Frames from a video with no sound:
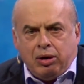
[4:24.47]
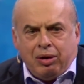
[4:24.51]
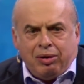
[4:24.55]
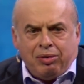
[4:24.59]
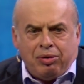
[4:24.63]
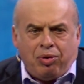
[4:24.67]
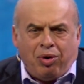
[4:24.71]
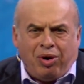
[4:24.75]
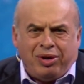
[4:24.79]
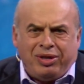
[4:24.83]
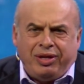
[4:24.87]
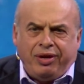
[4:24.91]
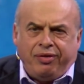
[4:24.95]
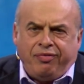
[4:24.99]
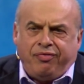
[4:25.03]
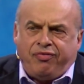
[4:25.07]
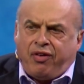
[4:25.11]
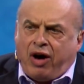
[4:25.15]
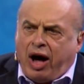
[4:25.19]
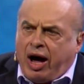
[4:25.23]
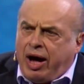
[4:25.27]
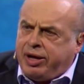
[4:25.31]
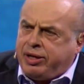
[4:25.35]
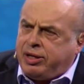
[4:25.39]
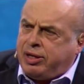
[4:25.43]
who are
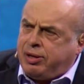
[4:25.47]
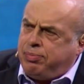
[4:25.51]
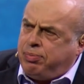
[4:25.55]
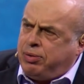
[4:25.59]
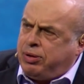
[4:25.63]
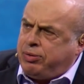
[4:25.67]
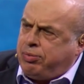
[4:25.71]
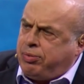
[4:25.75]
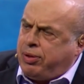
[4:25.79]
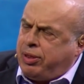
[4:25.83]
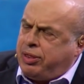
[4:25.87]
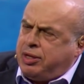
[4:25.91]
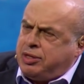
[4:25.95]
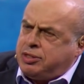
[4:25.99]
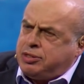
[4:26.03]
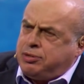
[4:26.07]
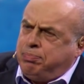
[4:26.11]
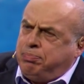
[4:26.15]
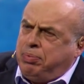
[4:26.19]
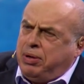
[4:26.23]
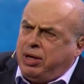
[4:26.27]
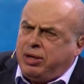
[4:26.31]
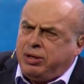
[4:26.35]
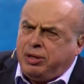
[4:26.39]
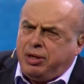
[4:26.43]
divided between these
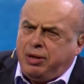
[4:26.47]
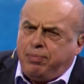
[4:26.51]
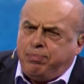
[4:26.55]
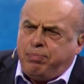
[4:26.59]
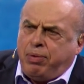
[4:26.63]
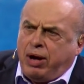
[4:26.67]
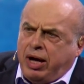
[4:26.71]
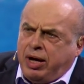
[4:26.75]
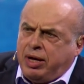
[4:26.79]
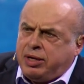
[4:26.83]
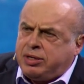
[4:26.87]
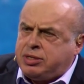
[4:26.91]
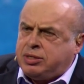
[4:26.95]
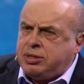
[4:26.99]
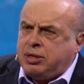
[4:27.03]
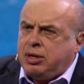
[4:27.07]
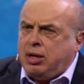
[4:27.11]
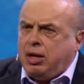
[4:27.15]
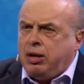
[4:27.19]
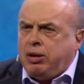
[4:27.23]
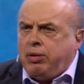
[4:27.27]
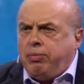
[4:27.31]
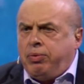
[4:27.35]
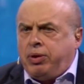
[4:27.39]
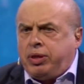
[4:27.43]
big debates
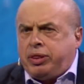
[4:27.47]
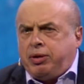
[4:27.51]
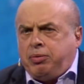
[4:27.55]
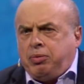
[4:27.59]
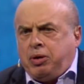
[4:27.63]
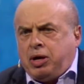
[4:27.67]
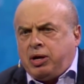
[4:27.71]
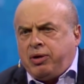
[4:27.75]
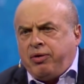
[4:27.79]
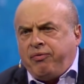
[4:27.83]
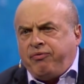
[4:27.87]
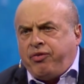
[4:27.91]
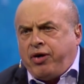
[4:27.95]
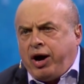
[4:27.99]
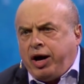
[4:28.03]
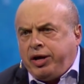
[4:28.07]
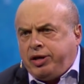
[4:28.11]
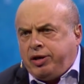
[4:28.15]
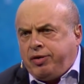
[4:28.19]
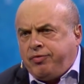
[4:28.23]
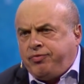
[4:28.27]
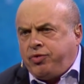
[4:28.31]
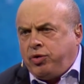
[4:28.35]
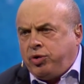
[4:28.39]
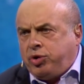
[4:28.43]
whether we are
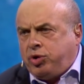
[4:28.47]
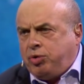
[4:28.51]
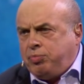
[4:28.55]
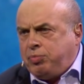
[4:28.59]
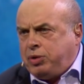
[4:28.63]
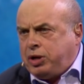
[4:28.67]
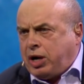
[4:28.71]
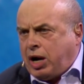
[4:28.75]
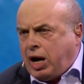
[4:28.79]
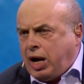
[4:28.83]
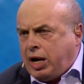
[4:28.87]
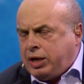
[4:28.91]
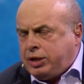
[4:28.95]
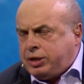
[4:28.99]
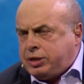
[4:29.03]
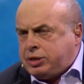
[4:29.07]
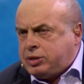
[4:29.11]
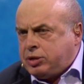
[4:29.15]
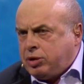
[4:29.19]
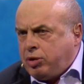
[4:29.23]
fighting for human rights,